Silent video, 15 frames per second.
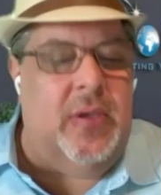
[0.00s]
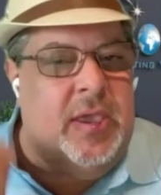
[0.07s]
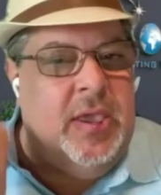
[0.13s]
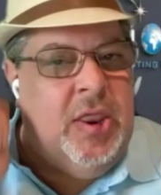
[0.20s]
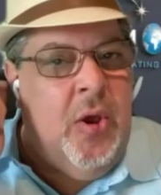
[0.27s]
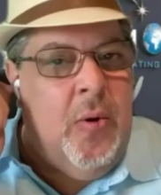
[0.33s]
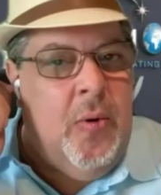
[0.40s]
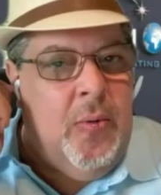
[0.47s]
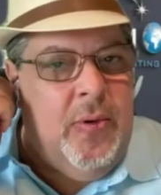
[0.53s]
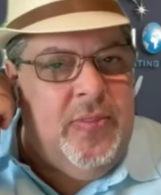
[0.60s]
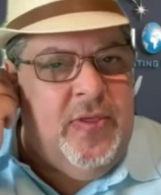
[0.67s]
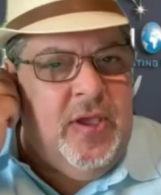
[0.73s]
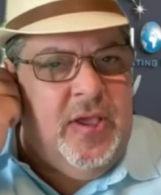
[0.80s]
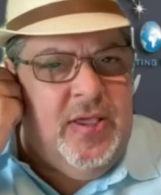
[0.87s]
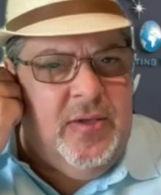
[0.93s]
you know,
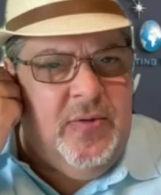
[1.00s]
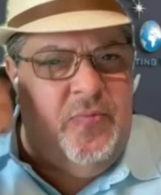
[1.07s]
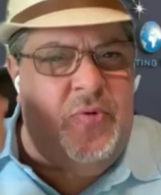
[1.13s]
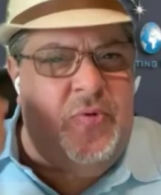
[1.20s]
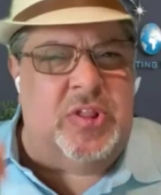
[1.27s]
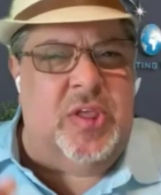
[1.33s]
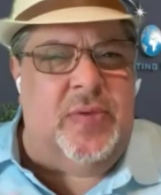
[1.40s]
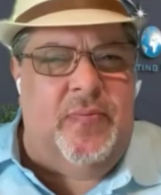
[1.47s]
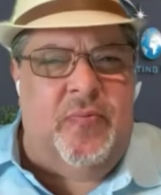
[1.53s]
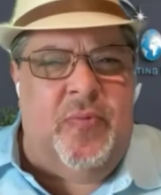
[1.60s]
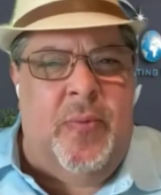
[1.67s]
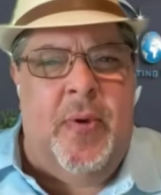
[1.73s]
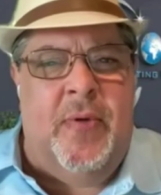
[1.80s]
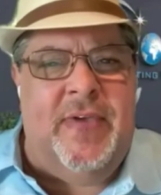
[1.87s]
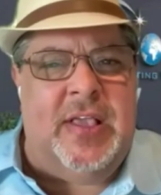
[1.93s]
the, re
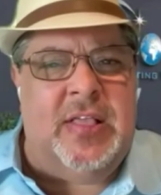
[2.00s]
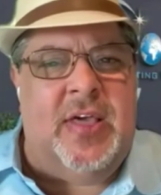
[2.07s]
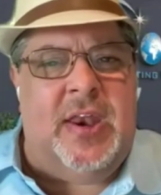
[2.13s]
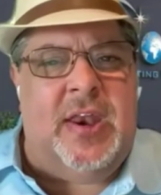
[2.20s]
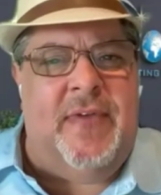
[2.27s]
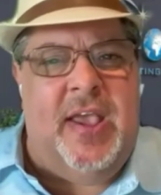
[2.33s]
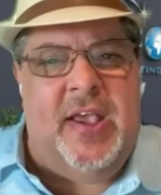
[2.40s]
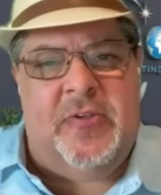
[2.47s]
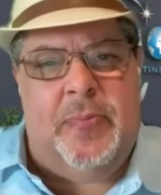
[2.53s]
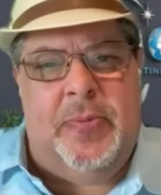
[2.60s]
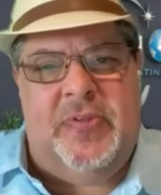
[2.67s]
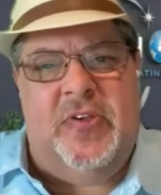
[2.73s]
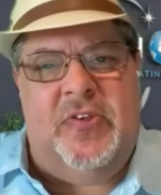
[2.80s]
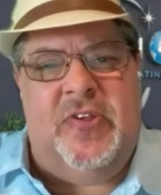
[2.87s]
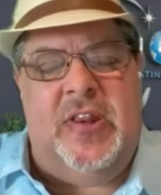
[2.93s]
removing a lot of
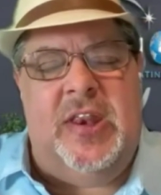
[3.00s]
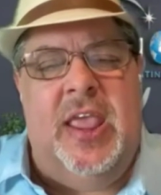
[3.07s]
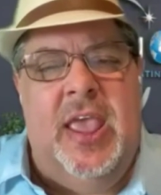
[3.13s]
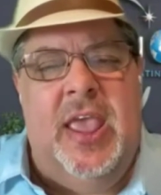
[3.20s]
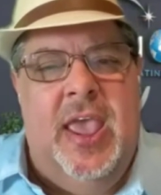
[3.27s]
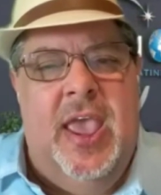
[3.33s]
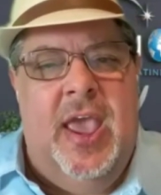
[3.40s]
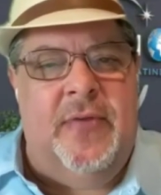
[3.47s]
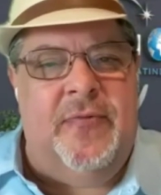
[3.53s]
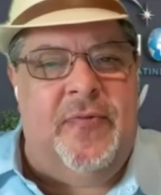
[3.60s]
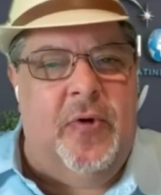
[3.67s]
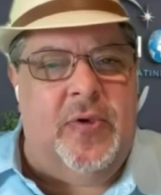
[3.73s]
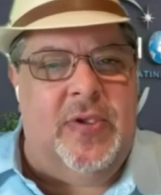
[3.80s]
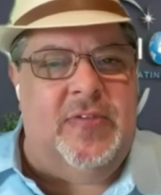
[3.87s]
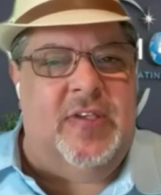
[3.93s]
exposition and
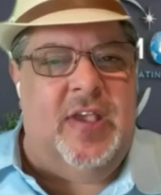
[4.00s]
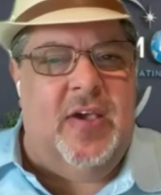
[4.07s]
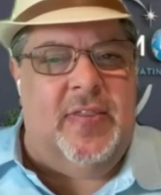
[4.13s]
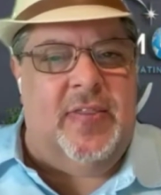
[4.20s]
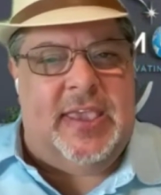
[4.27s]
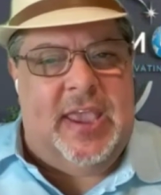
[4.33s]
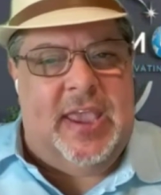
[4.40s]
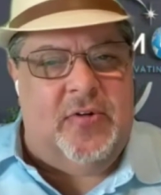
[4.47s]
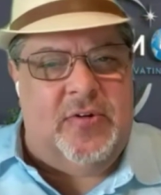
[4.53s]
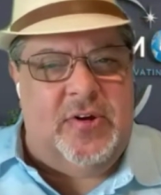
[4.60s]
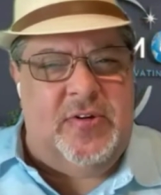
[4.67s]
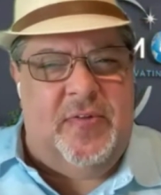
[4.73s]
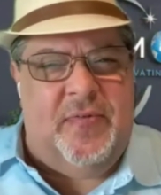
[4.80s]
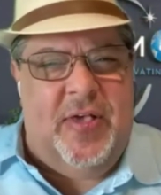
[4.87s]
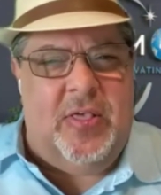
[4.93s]
focusing on the character
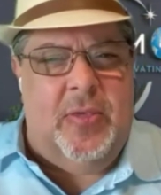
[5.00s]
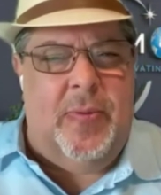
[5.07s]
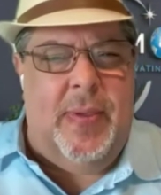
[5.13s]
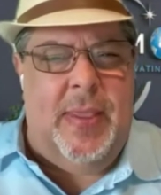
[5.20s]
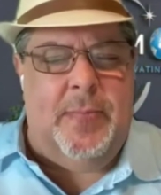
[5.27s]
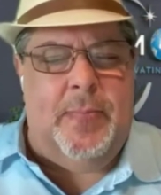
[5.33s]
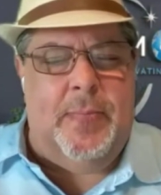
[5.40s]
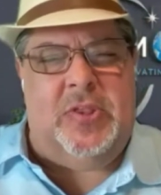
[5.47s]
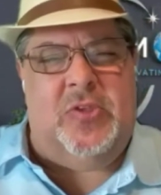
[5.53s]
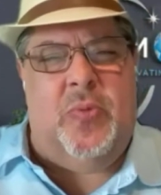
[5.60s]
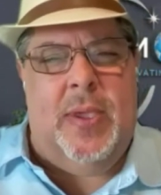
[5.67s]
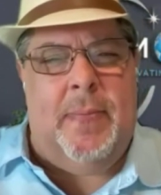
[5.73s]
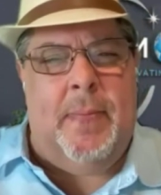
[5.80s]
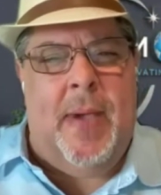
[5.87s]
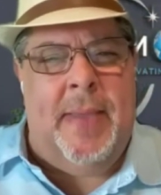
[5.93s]
development
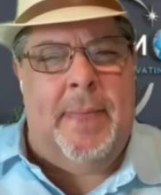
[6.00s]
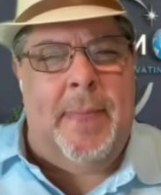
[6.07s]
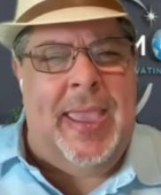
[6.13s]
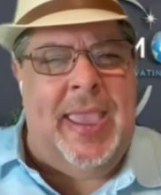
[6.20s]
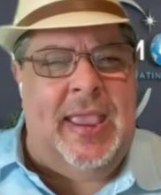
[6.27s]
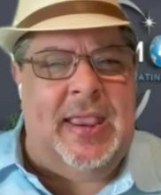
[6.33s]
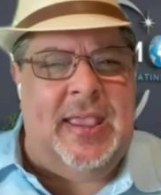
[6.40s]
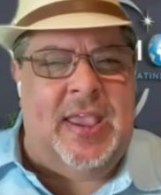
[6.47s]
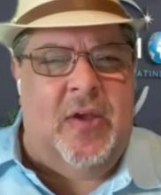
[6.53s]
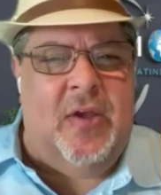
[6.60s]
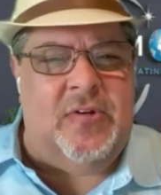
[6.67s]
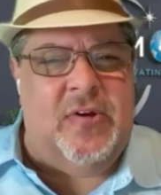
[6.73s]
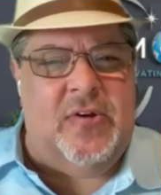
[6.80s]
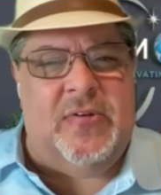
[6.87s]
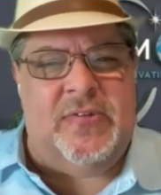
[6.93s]
between my main
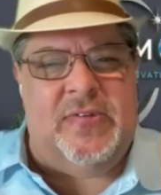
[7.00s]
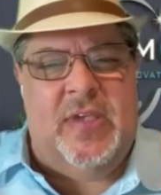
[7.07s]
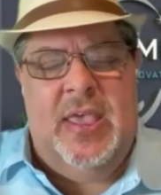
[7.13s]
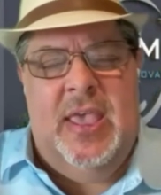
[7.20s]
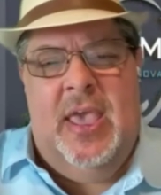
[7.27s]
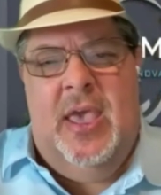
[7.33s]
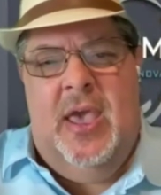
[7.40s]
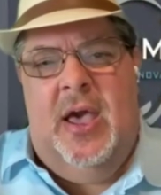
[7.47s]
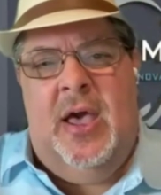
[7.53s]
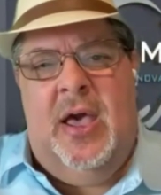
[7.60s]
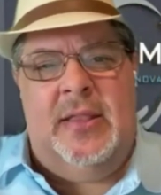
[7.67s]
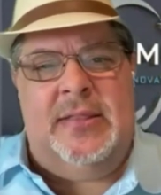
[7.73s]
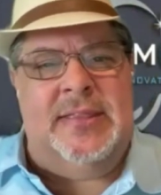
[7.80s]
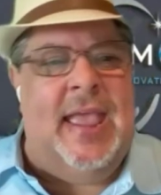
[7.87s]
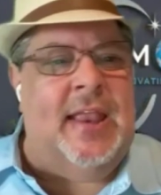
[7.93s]
characters,
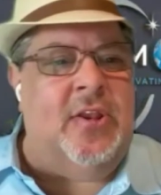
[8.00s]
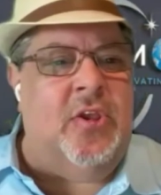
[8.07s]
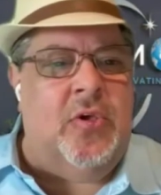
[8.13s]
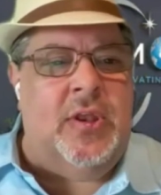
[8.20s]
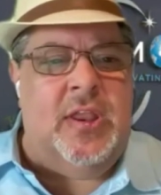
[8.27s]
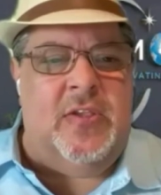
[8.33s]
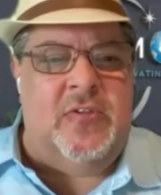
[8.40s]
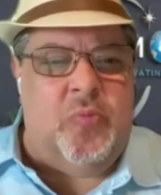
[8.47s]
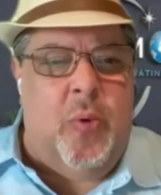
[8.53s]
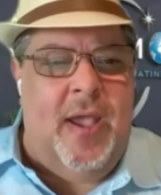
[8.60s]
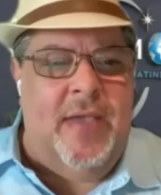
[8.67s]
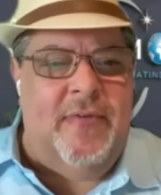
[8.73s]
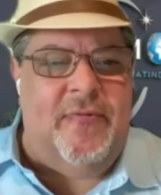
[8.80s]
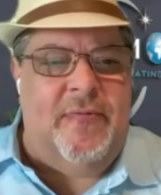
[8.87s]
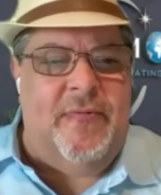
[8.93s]
uh, Daniel and his
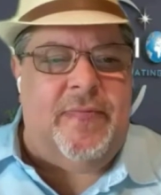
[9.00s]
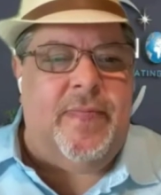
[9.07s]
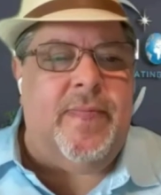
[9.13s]
wife.